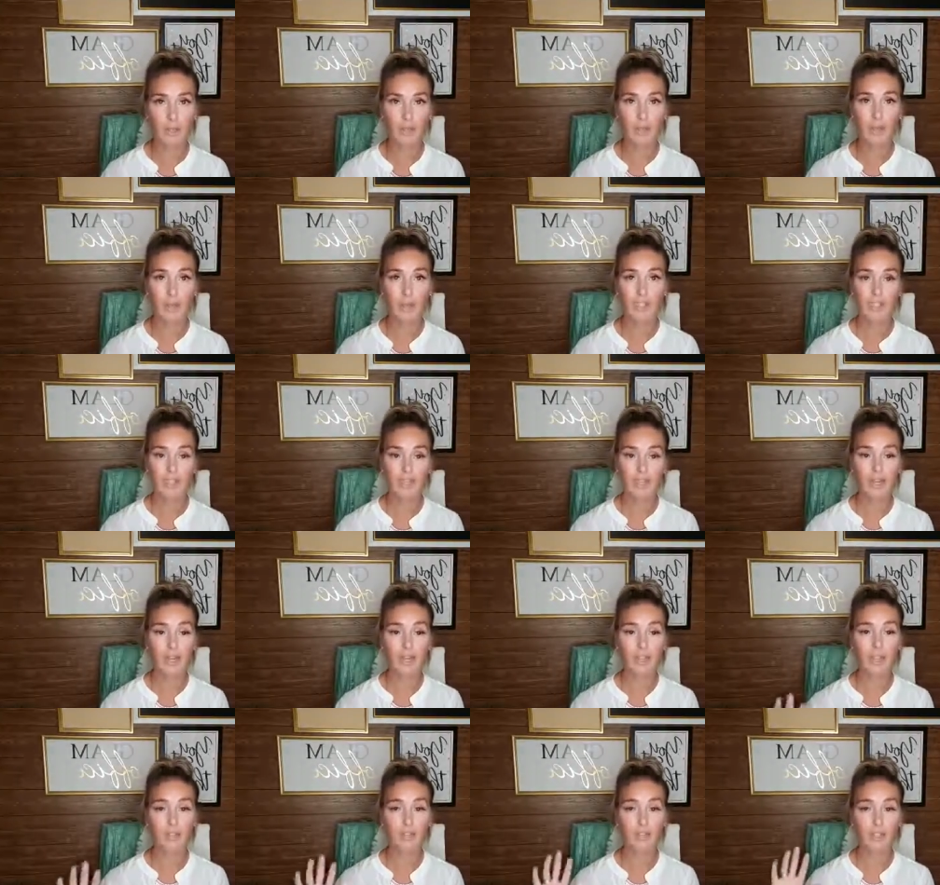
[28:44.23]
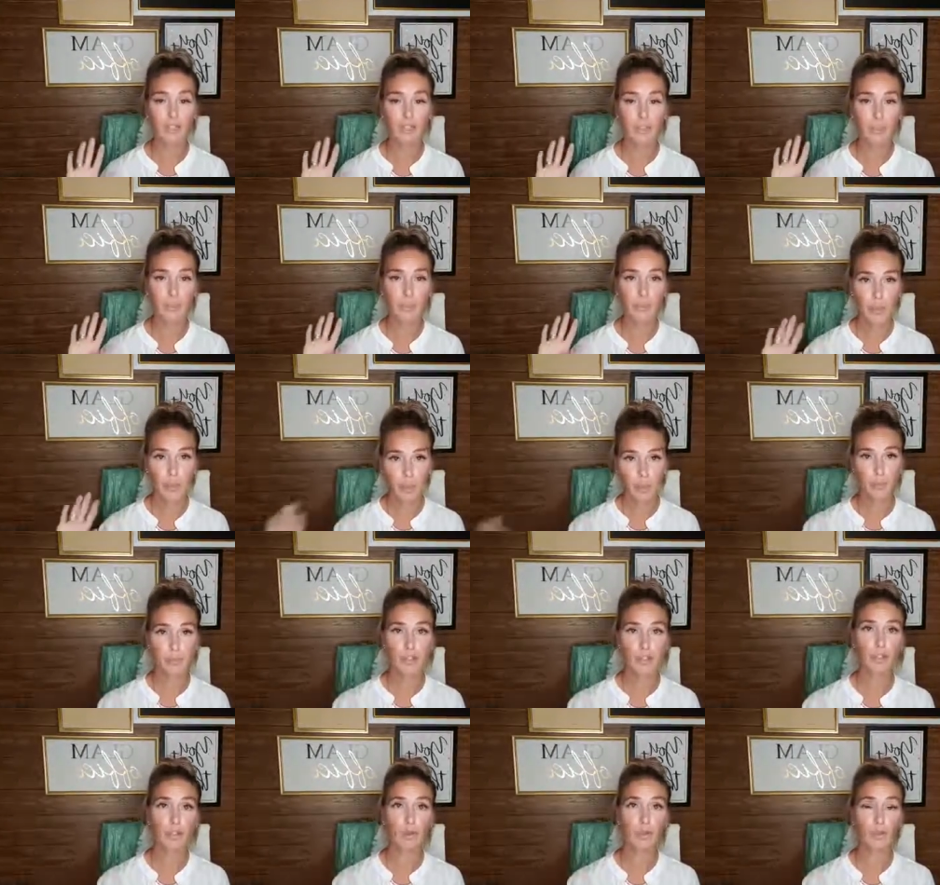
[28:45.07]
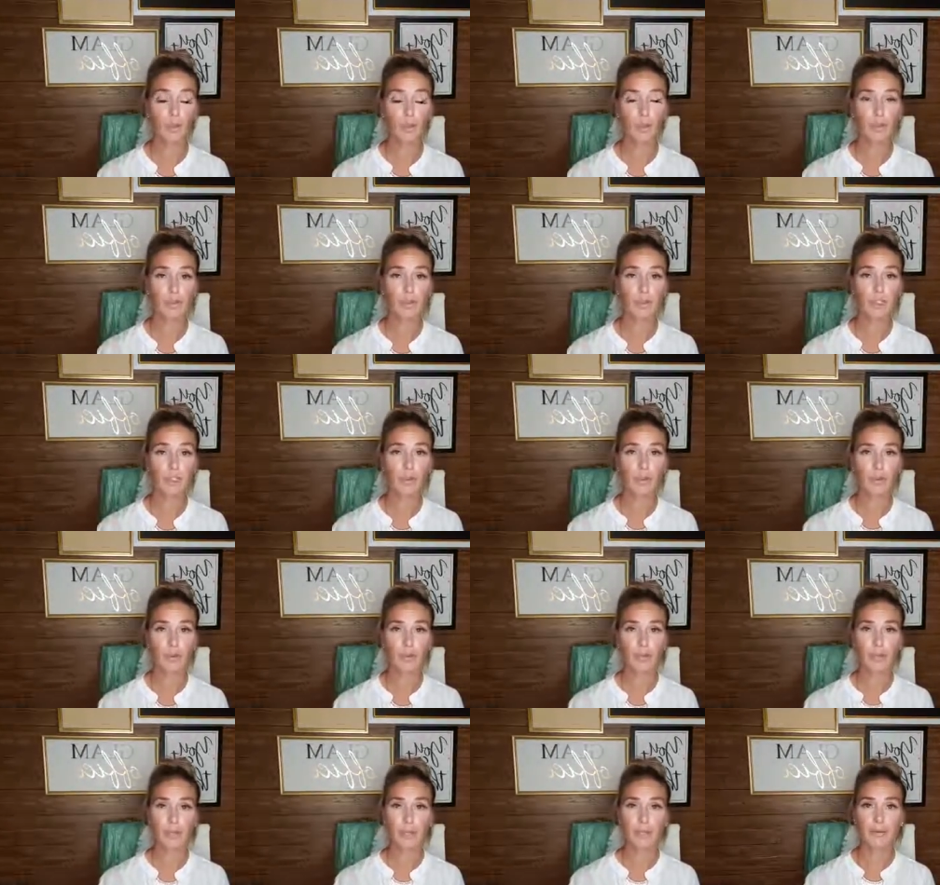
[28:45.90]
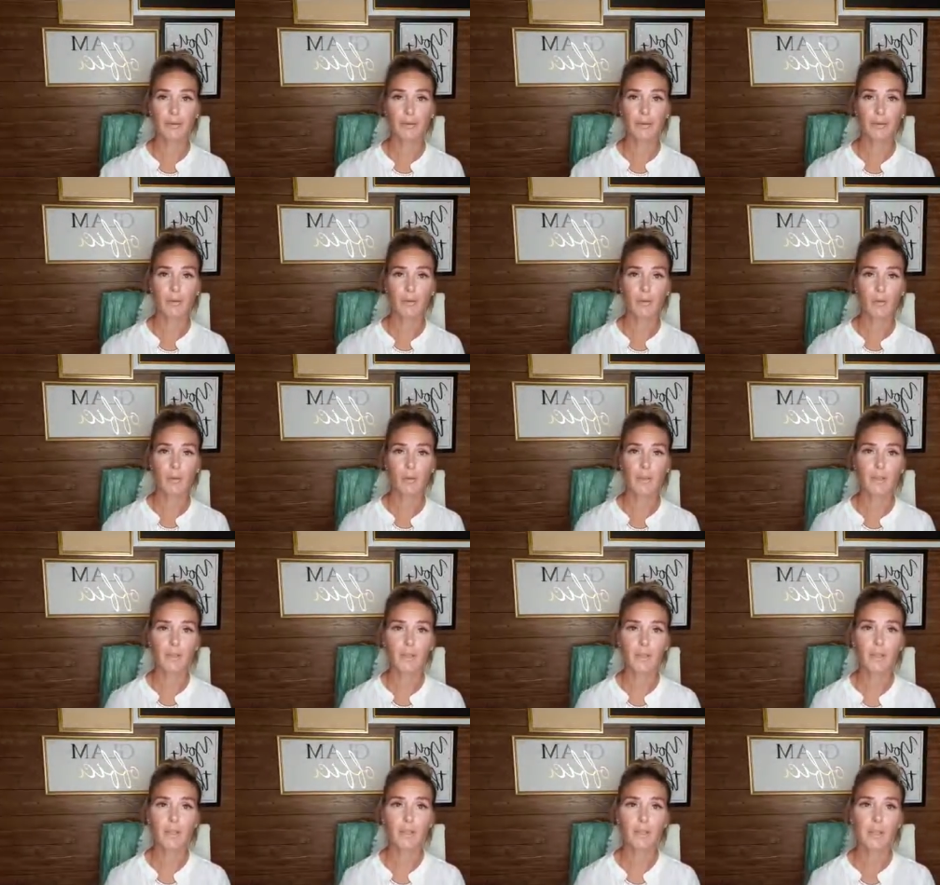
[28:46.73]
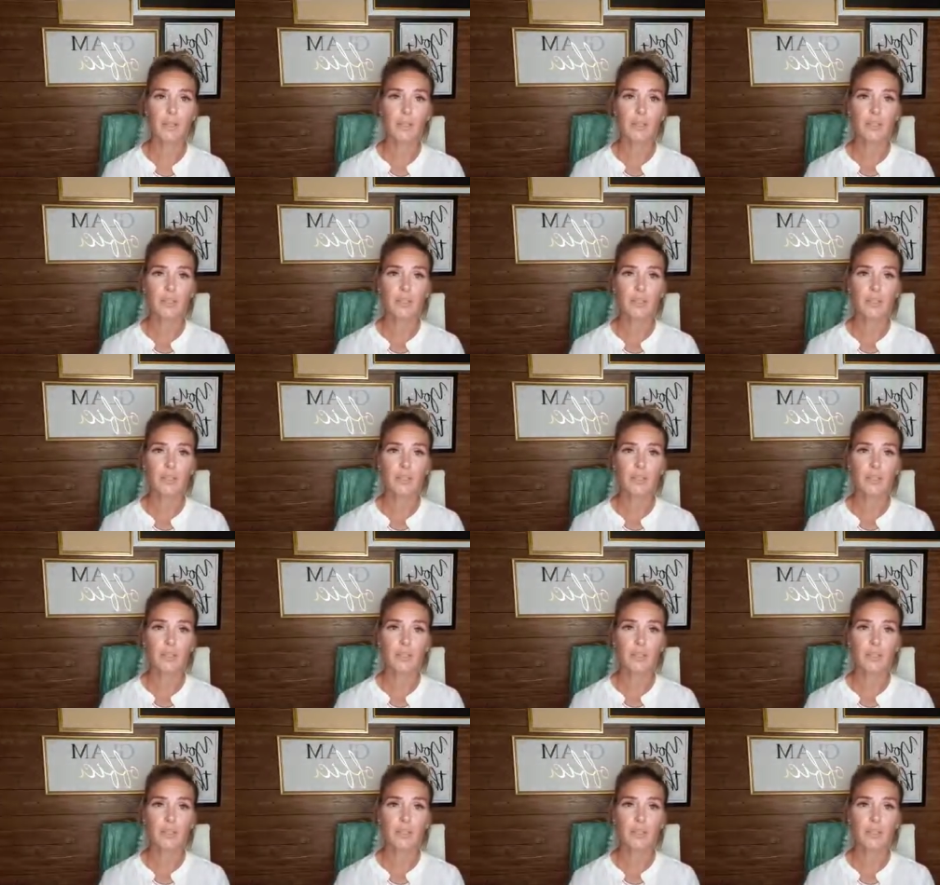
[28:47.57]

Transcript: because now you just bumped your own post out of the way, okay?